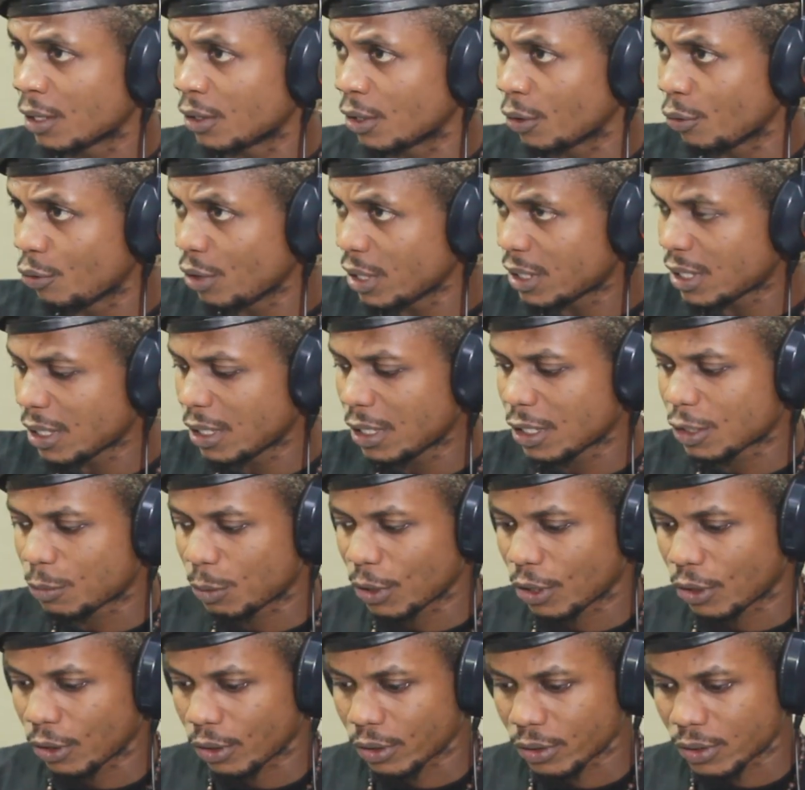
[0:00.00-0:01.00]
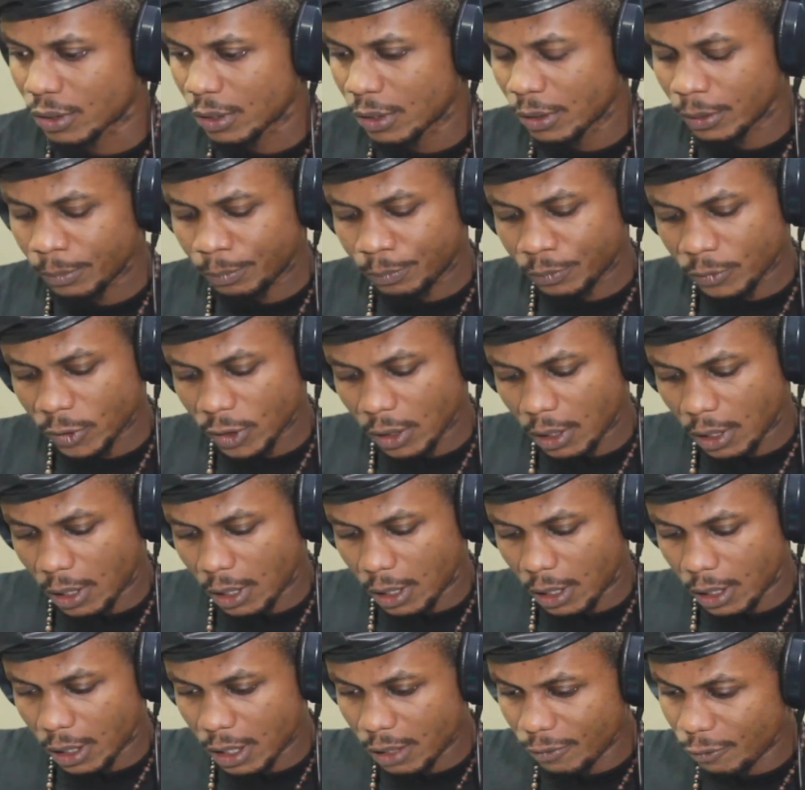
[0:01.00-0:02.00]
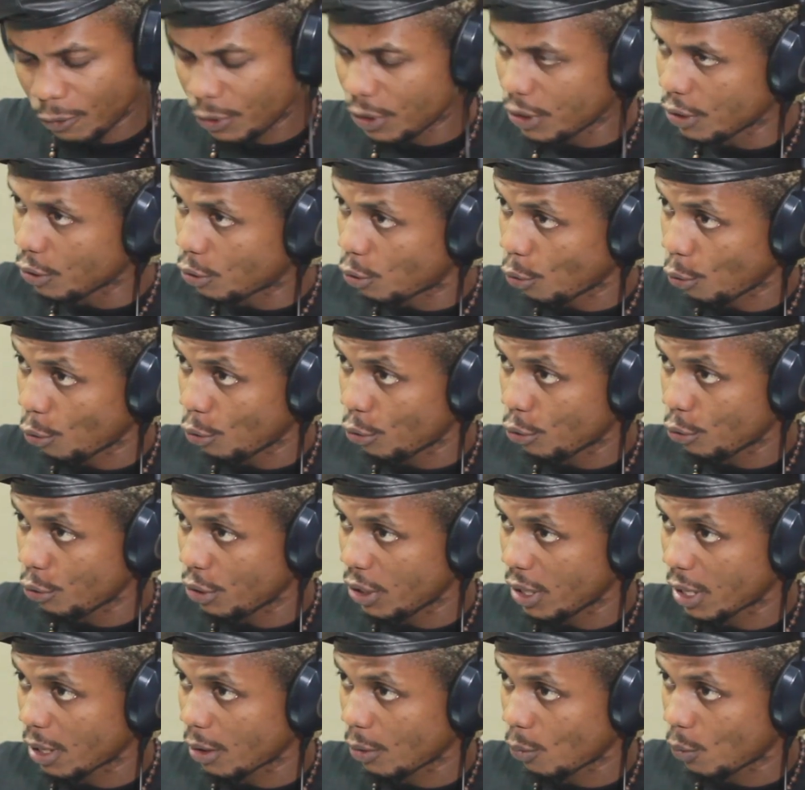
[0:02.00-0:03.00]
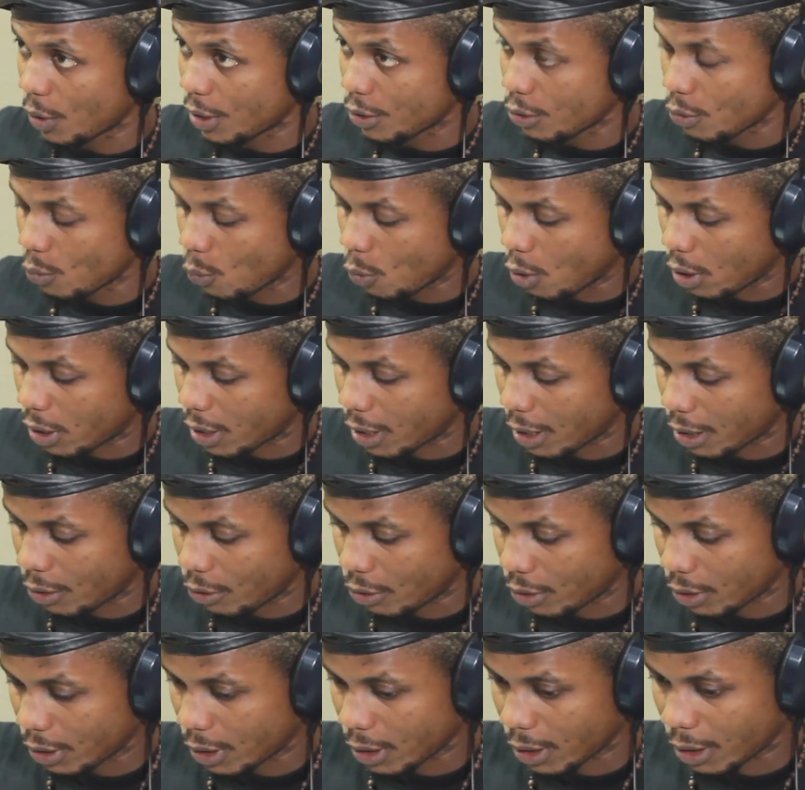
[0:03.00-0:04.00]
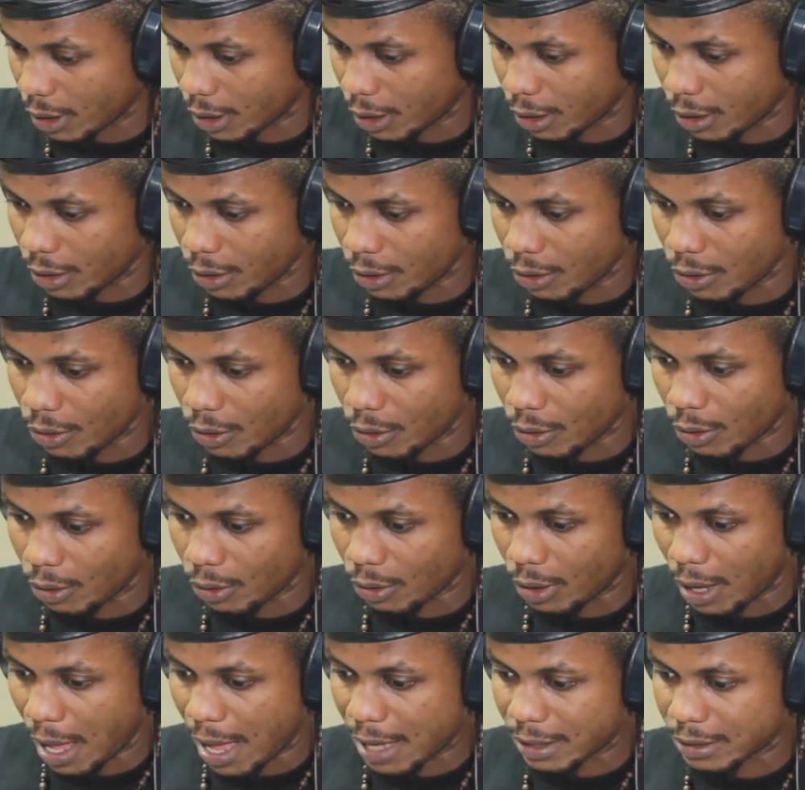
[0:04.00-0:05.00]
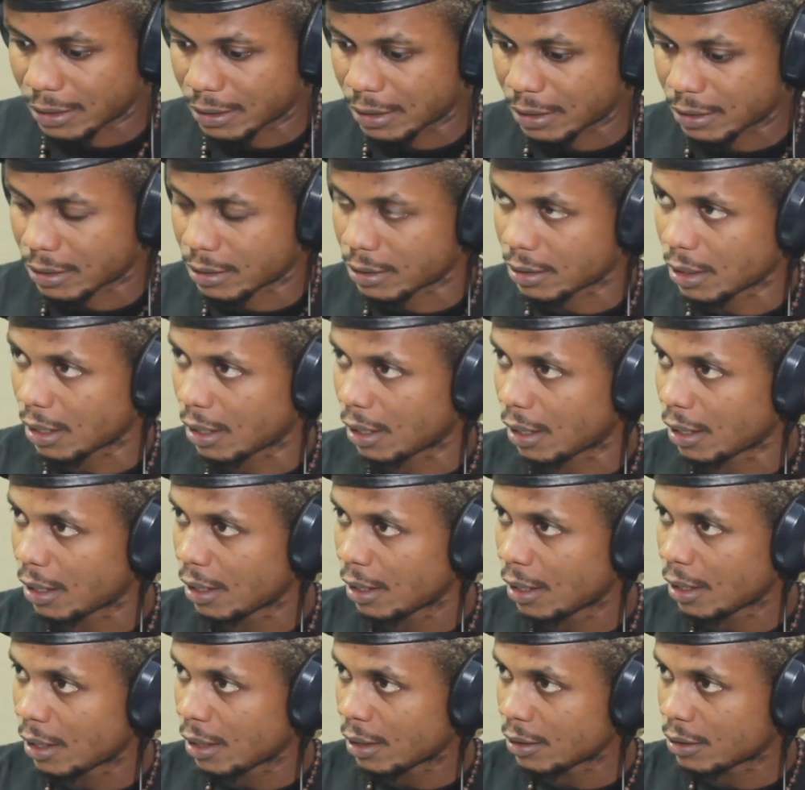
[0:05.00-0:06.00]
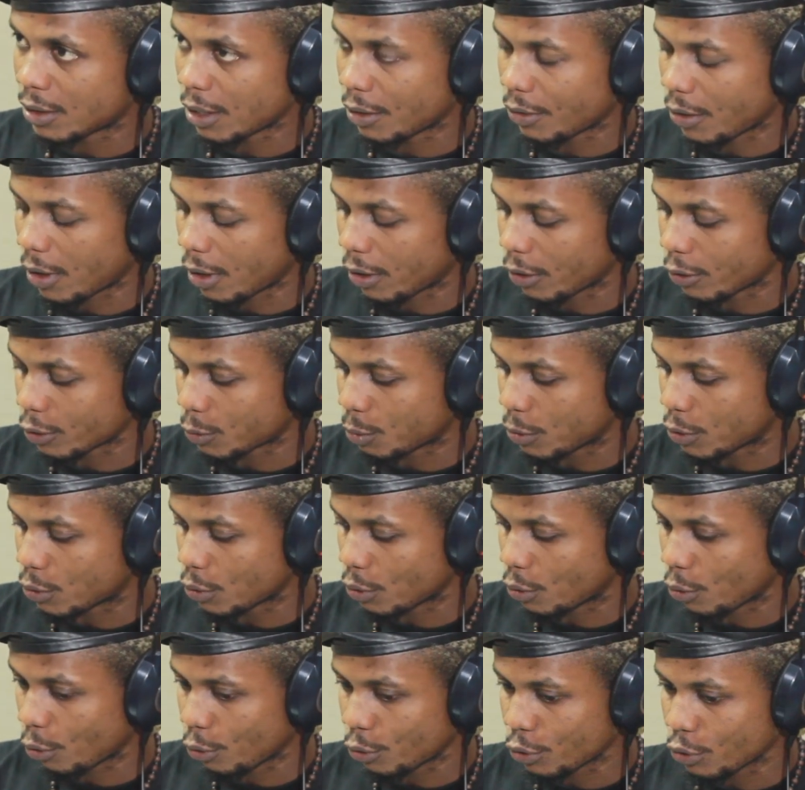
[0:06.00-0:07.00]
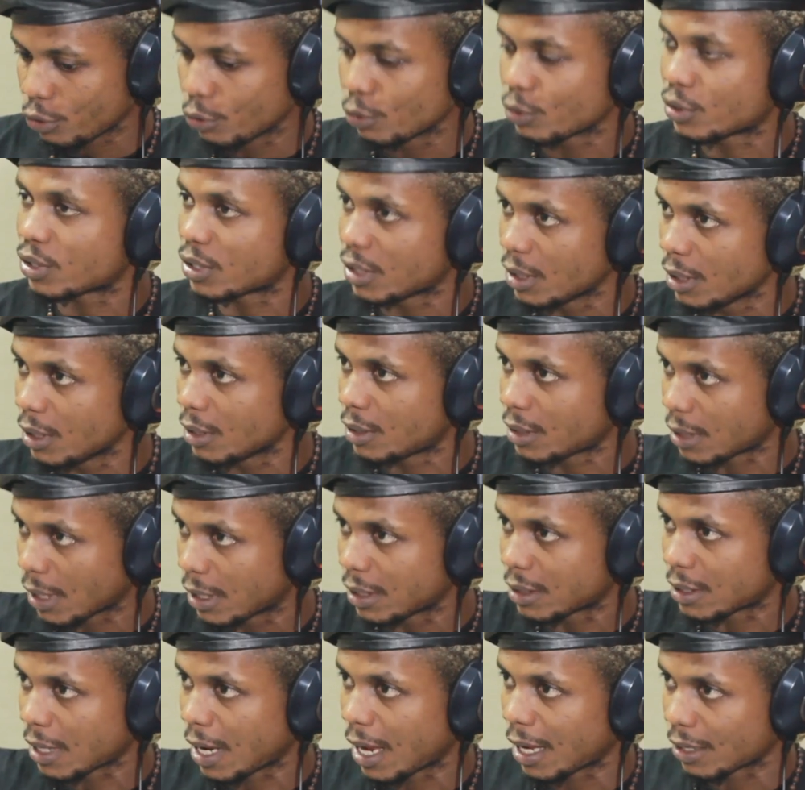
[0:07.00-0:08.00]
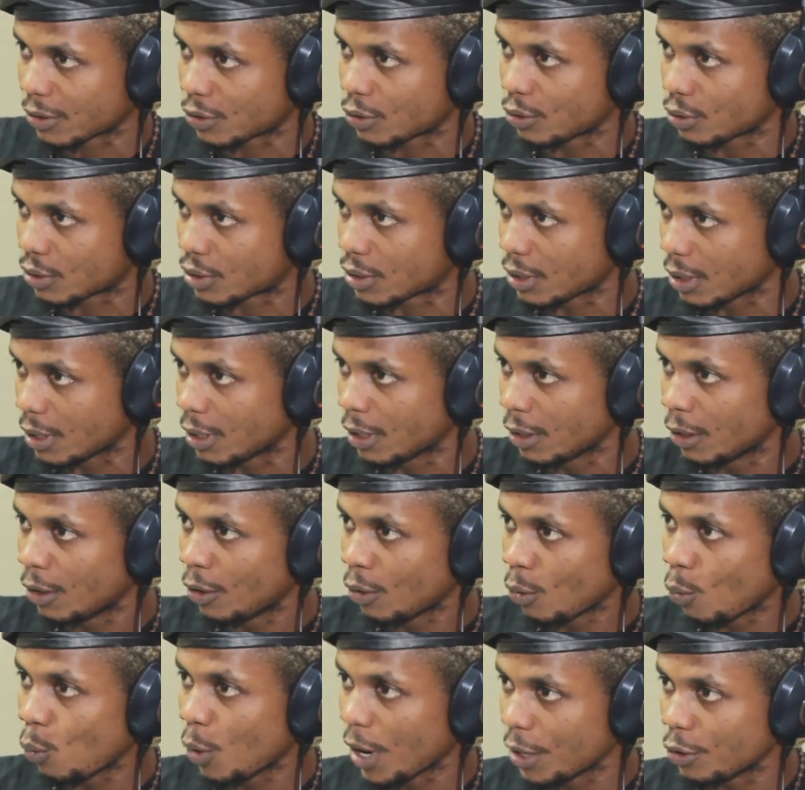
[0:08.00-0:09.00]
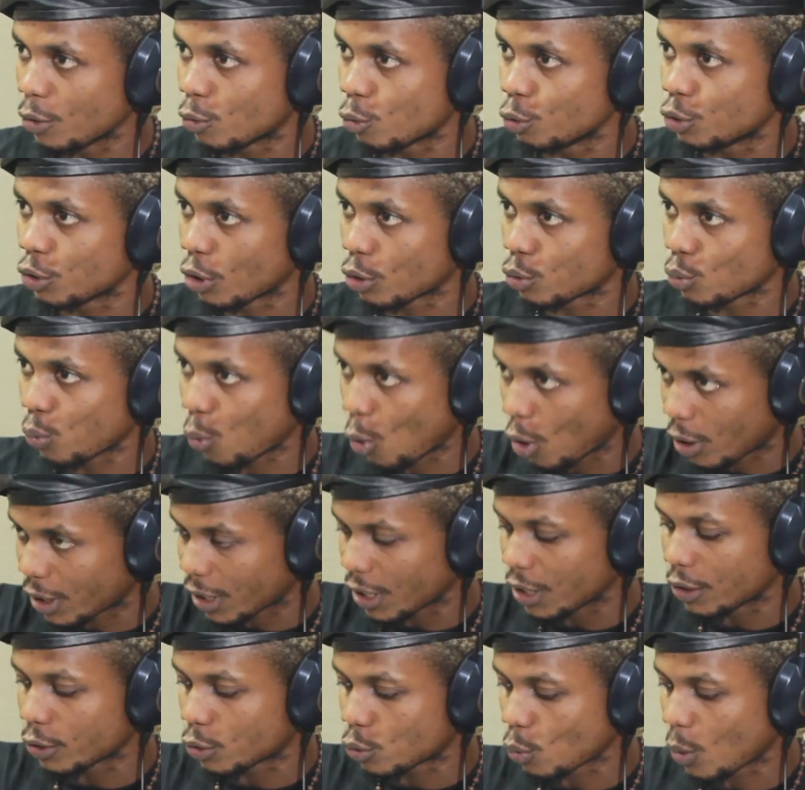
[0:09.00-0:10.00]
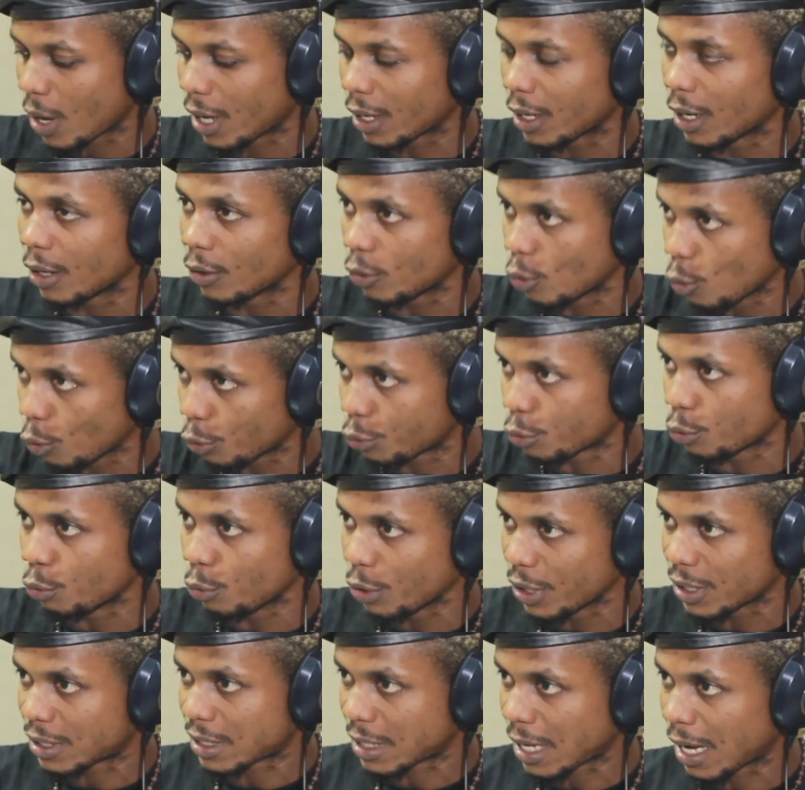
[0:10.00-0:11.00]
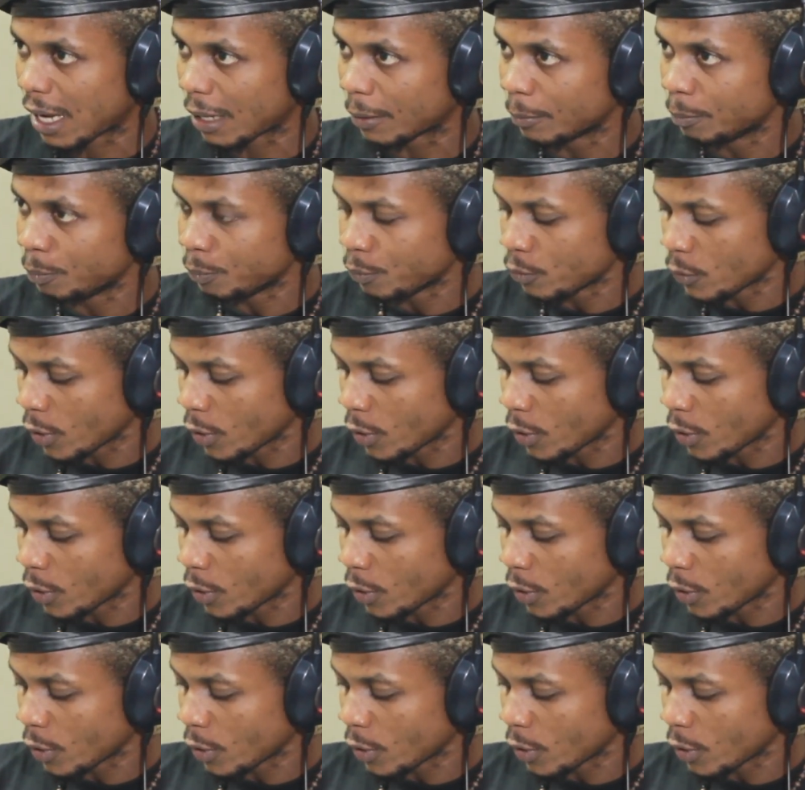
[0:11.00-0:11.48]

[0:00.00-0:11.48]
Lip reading: The reason is because even in Ikorodu here, when you walk along your axis there, General Hospital Ikorodu, you see centers, you see where you could just walk into and then go through a scan.